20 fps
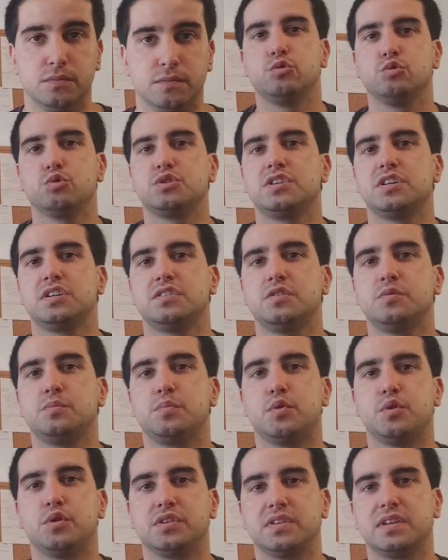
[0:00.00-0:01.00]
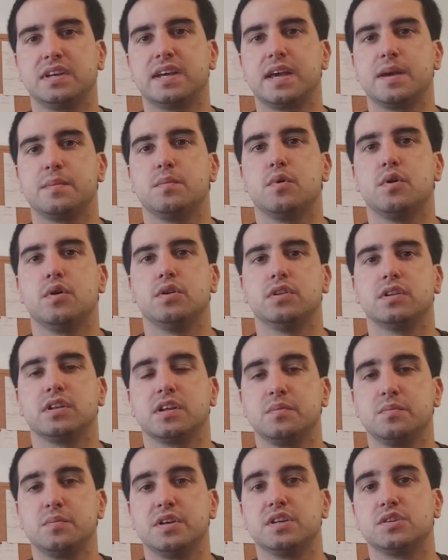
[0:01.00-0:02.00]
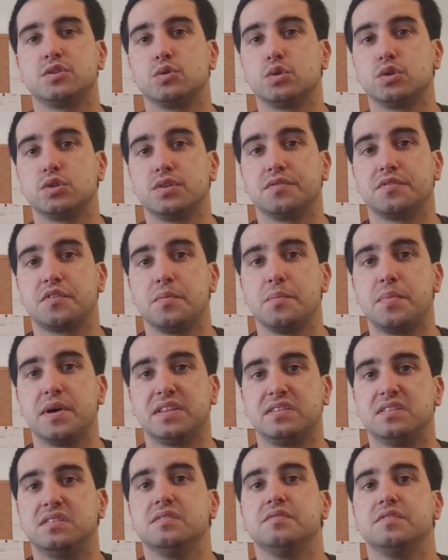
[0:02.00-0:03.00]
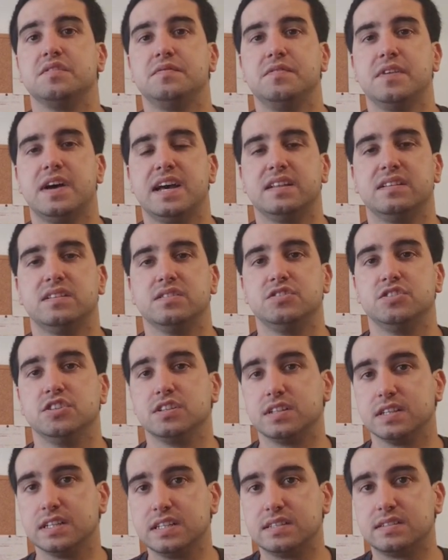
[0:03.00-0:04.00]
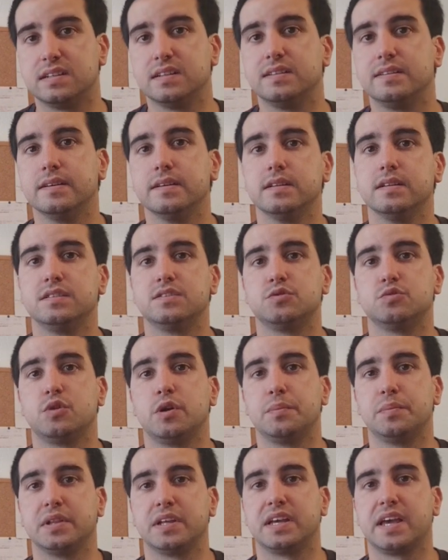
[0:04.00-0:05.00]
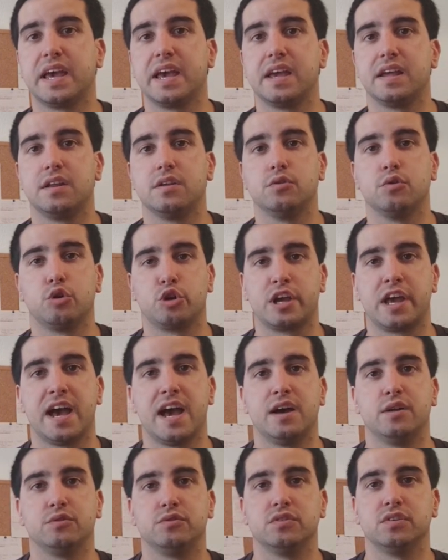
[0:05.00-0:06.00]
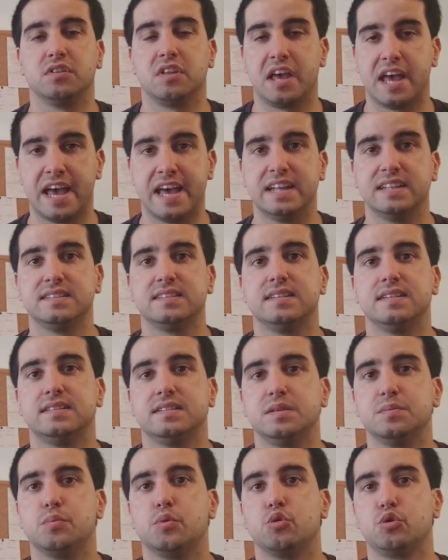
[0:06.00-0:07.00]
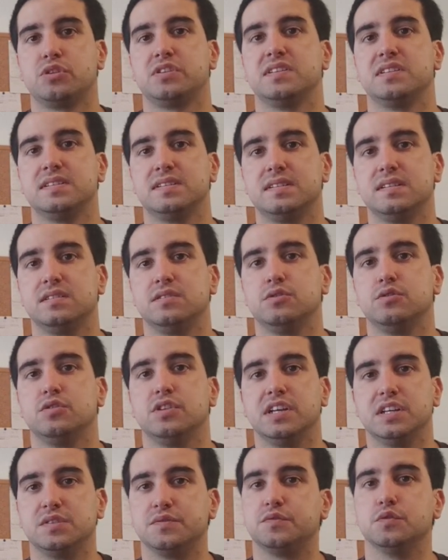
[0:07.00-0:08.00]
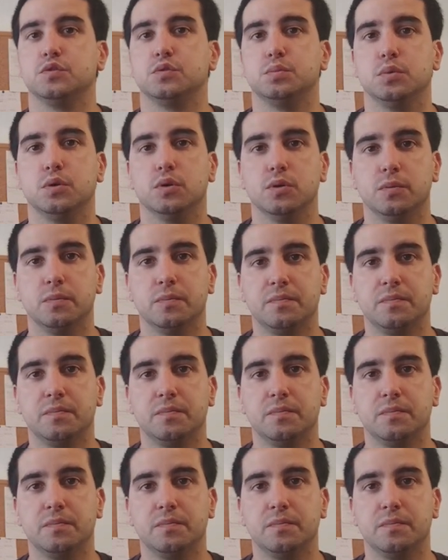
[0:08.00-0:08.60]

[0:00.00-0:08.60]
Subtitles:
To a certain point, the game model can be a source of competitive advantage, at least until it's replicated or countered, hence its importance in today's football.